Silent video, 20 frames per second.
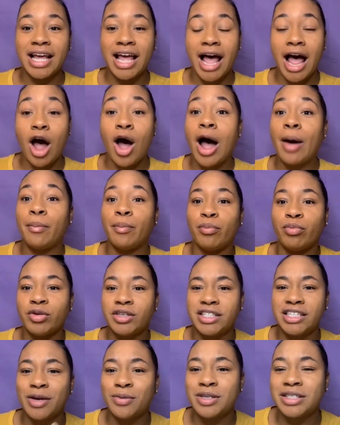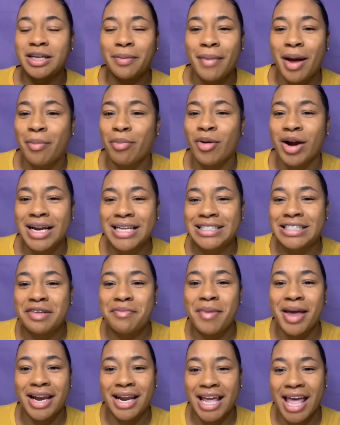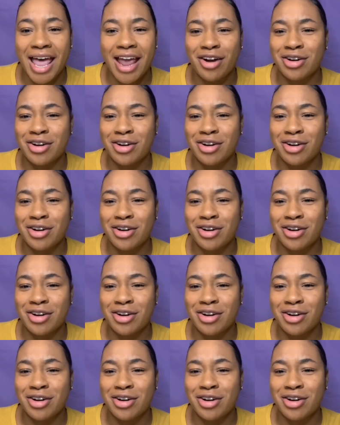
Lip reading: It was something about pregnancy Medicaid